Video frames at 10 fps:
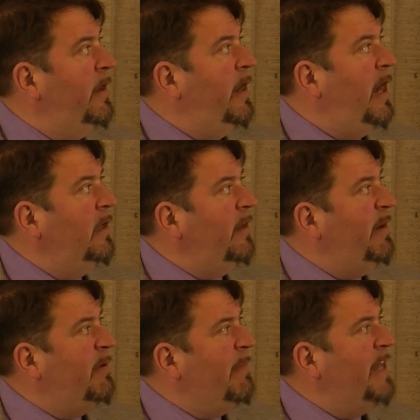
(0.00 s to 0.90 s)
A little
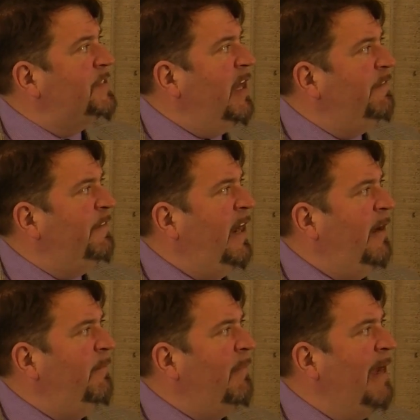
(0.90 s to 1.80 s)
bit about myself.
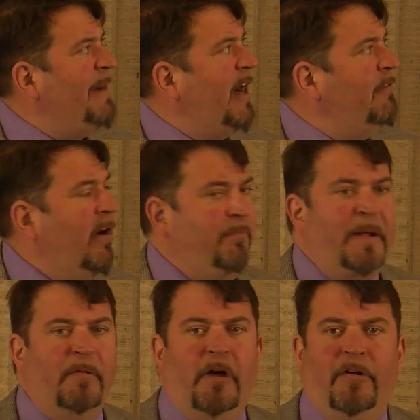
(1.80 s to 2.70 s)
My background,
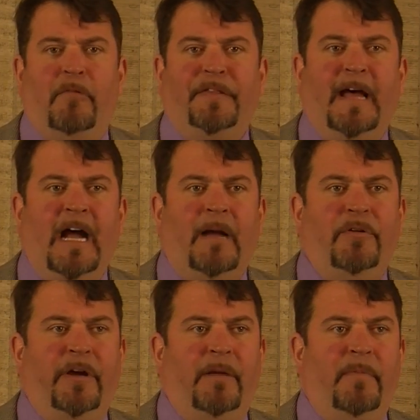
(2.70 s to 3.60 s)
people wonder what the heck I'm
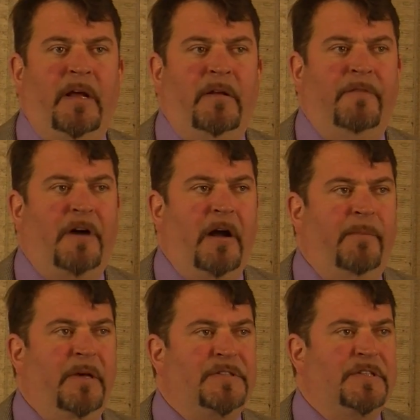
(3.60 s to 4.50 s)
doing in the vodka
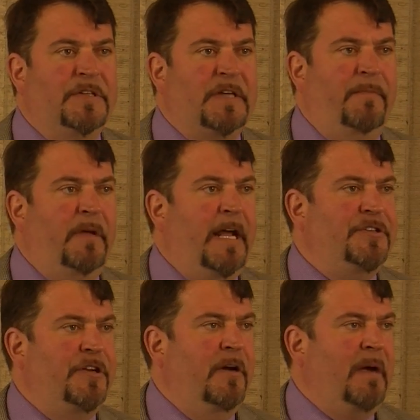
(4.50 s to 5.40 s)
business because I'm an
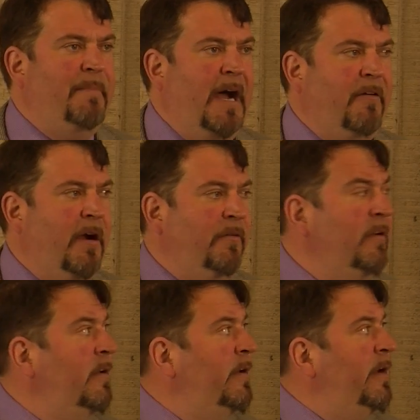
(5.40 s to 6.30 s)
engineer by background.
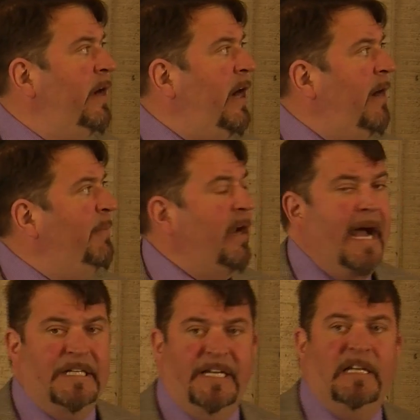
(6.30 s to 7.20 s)
But
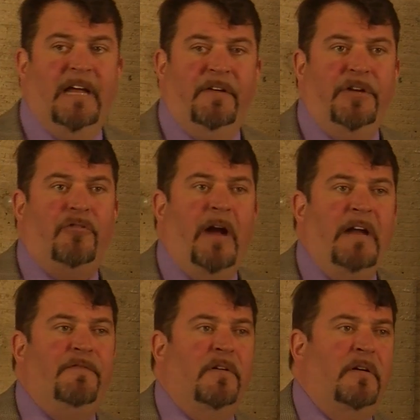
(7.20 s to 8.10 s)
I did live in
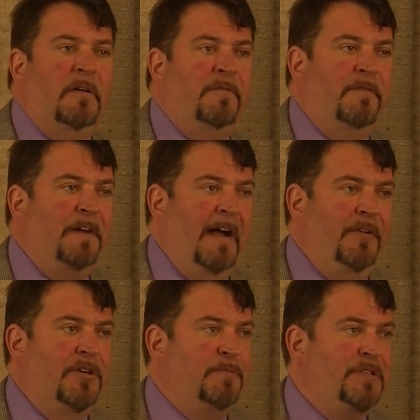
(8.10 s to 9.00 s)
Ukraine for 5
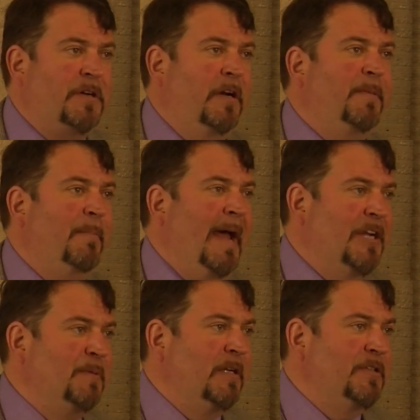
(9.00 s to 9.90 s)
years. We started up a
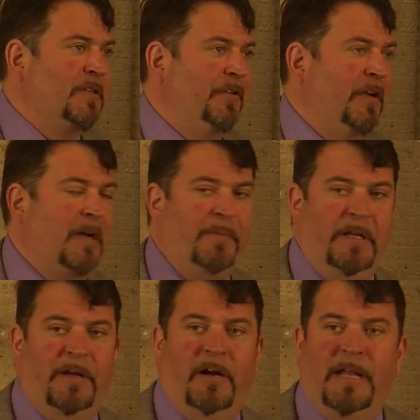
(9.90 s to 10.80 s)
management consulting
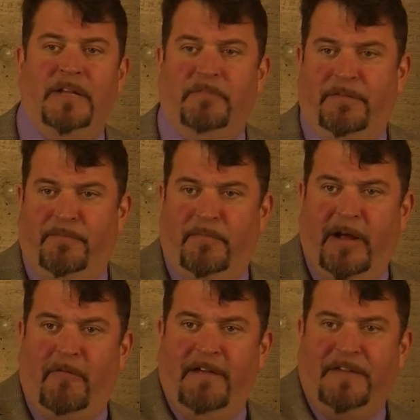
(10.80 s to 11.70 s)
company there, and that with
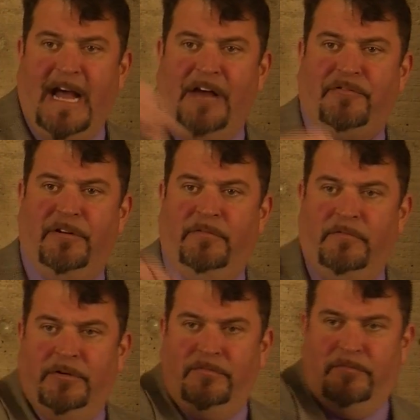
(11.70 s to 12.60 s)
my wife, Catherine,
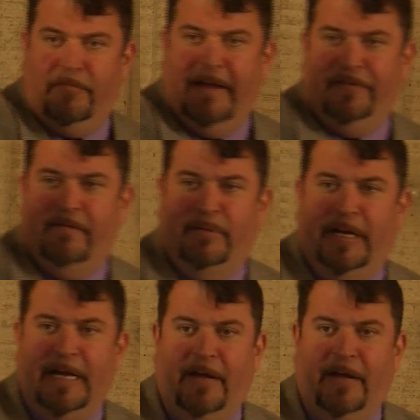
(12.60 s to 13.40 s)
who waved to everybody.